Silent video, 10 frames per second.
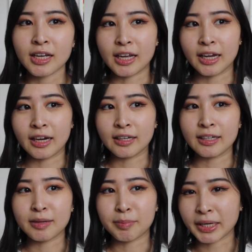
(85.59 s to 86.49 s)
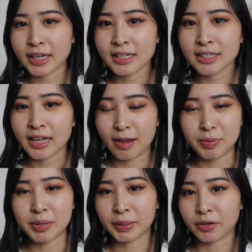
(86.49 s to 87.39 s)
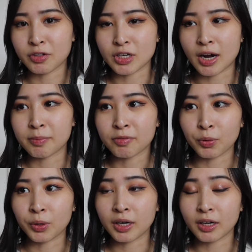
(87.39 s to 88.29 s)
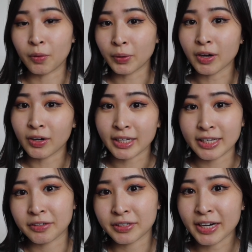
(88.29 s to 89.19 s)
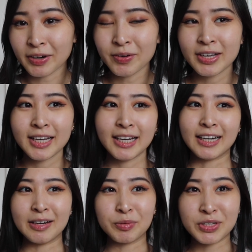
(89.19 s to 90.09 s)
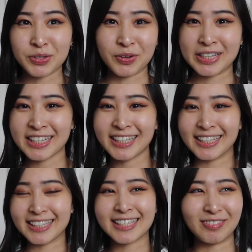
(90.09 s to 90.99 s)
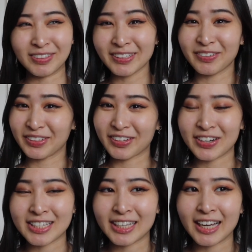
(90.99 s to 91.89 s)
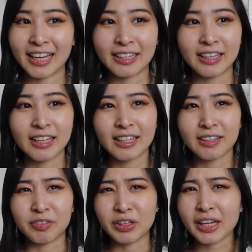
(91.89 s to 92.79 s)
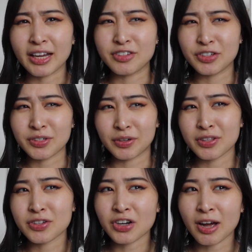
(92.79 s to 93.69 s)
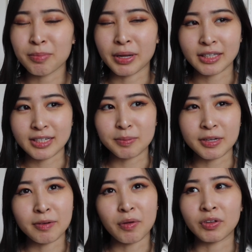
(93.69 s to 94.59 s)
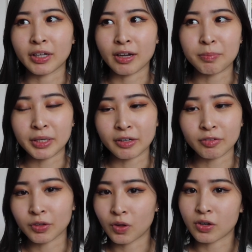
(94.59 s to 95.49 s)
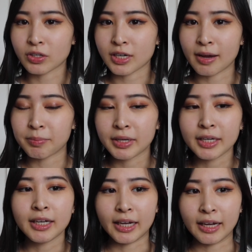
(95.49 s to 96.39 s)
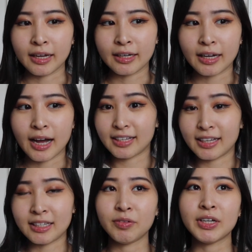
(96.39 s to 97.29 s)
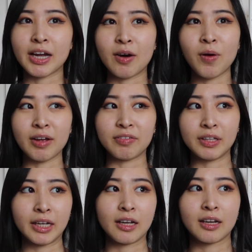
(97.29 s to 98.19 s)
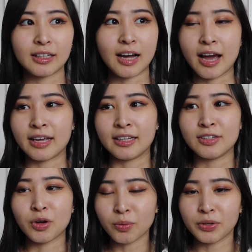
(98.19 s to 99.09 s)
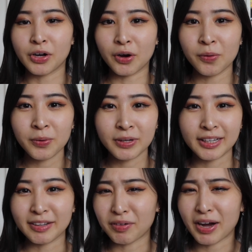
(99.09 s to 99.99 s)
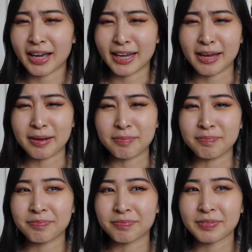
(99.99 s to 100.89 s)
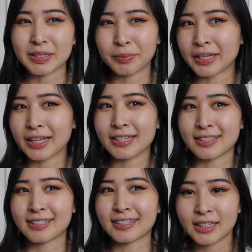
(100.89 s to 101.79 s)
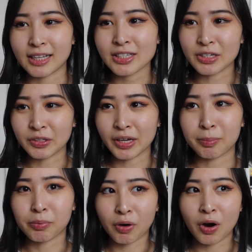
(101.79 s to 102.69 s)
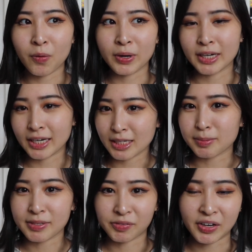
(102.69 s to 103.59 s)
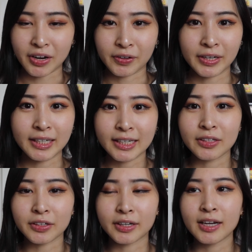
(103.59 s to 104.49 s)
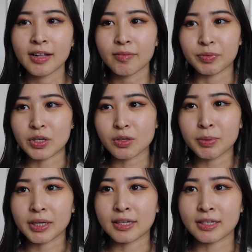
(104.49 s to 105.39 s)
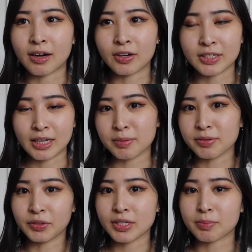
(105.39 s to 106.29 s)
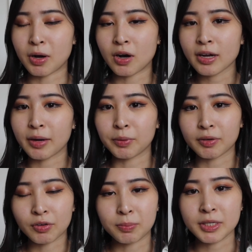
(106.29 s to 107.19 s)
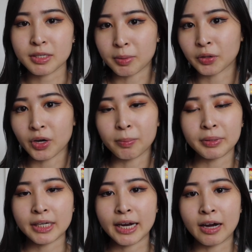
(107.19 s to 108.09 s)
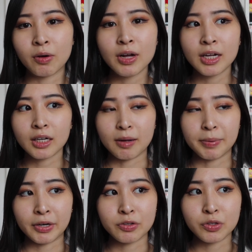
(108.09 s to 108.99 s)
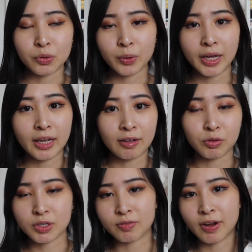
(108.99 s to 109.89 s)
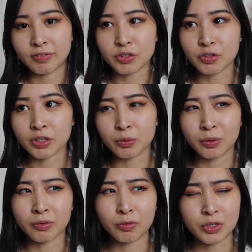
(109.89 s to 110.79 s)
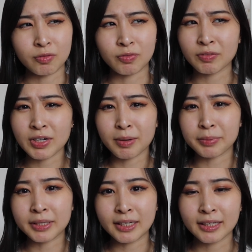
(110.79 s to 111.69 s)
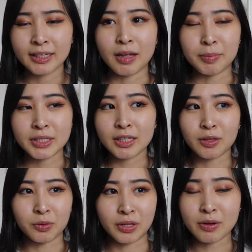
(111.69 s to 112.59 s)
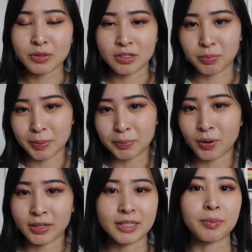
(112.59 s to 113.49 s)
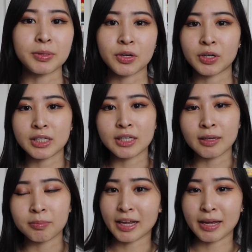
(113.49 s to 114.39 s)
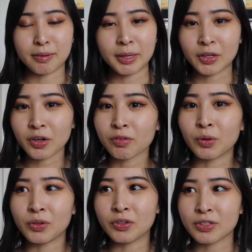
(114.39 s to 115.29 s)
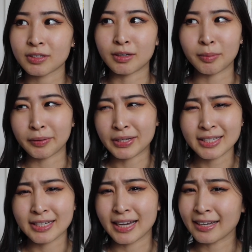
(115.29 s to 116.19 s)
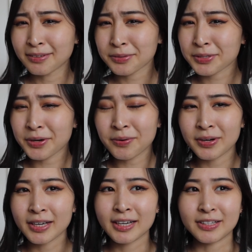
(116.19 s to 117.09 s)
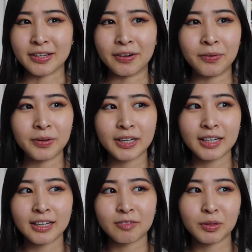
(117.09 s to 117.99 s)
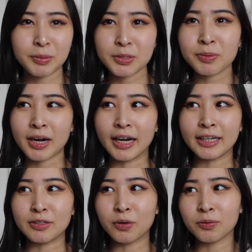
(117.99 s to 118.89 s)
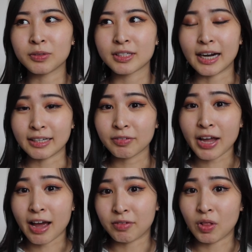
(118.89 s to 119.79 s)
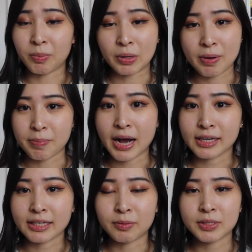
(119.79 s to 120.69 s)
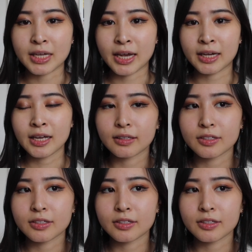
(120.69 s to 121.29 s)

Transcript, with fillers: And in my case, I've been in my current job for going on a year now, um, which is crazy. It's really, really crazy. I feel like I just started this job, but at the same time, I feel like I've been here for a long time. And, and even now, I feel like I don't know if I am someone that is necessarily a pro in any specific area either. Also because our team is really small, I work for a much smaller company now compared to a Fortune 500 or Fortune 50 company. And basically there are thousands of people on the cybersecurity team. And in my current role, there's about less than 10 or so. So for the most part, I don't, I definitely have a lot more impact, I would say.